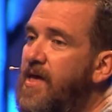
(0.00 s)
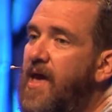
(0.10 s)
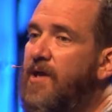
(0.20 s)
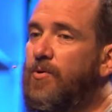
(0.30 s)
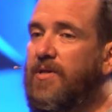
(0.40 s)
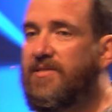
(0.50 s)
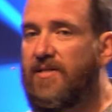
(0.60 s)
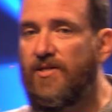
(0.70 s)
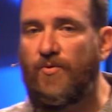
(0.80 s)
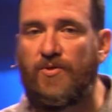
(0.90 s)
and you're
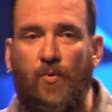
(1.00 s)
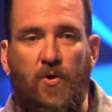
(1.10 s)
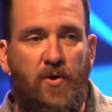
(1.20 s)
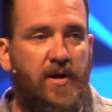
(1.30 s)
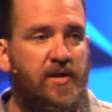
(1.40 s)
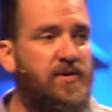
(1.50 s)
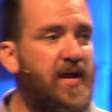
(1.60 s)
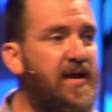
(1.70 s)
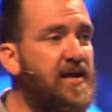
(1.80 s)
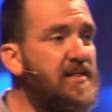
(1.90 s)
listening to his word, and you're
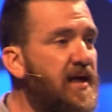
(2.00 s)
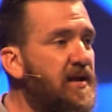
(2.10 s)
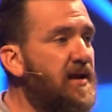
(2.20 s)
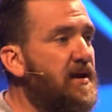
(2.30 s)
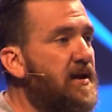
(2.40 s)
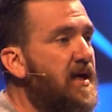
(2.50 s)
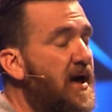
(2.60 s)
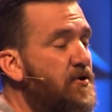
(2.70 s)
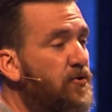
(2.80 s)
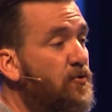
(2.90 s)
taking that in,
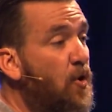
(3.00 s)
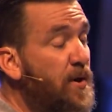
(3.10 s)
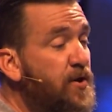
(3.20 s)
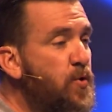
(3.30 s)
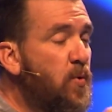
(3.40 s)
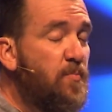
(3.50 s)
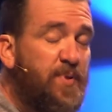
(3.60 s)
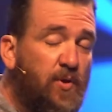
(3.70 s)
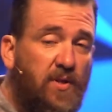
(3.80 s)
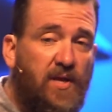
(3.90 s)
and you're growing, you are
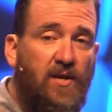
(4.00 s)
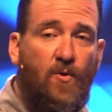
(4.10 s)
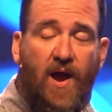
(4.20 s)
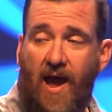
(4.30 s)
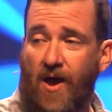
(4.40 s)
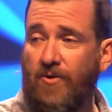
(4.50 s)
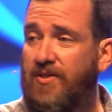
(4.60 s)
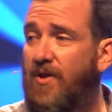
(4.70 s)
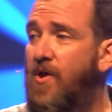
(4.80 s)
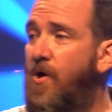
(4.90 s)
building your house
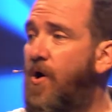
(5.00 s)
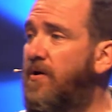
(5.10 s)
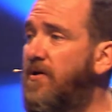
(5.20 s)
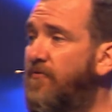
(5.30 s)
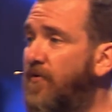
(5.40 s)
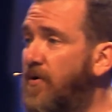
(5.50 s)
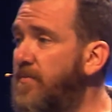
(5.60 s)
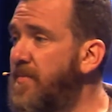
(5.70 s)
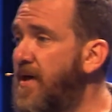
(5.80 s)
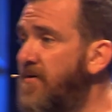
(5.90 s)
on a
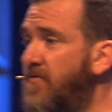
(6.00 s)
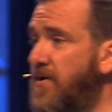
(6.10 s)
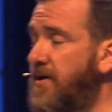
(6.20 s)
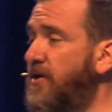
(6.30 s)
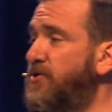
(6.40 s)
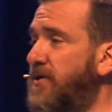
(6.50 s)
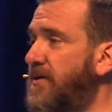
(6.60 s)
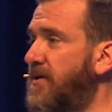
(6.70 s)
firm foundation.